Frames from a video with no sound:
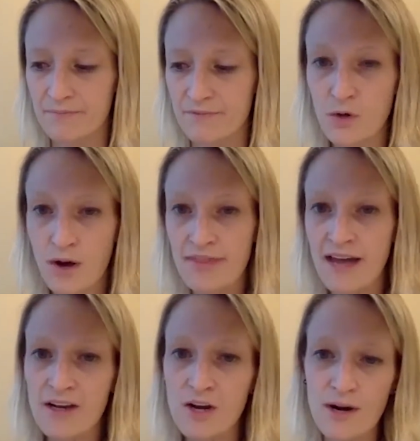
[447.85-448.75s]
So on
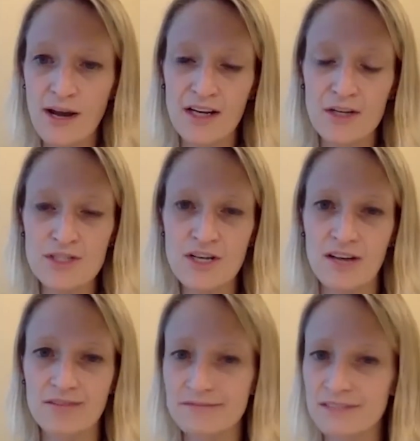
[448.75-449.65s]
that note, how do you
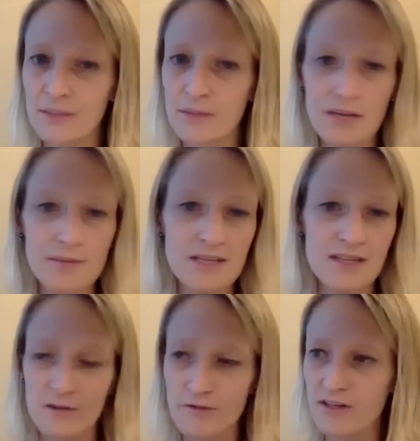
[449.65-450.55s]
start? Someone comes in
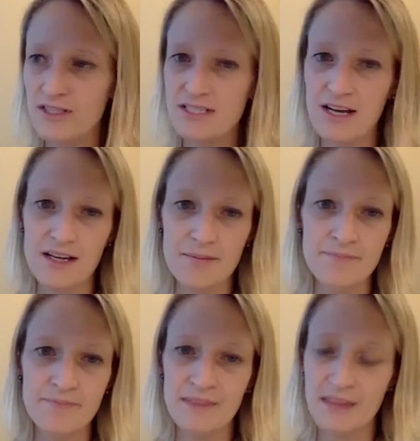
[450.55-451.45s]
their first time,
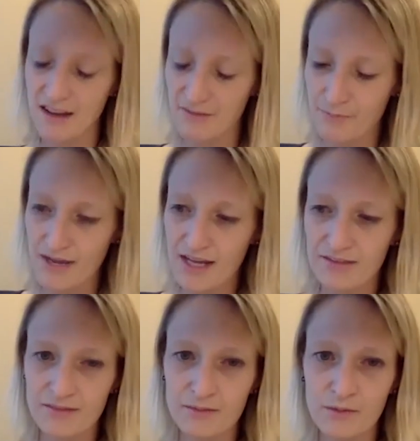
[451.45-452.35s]
they have
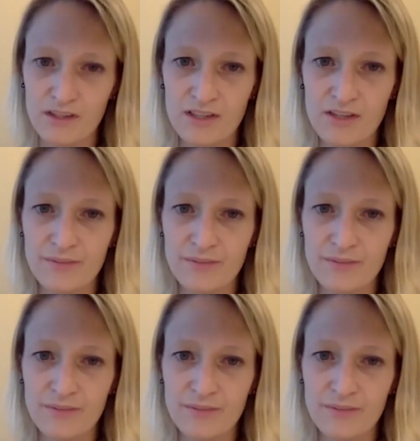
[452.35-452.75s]
pain. What do you do?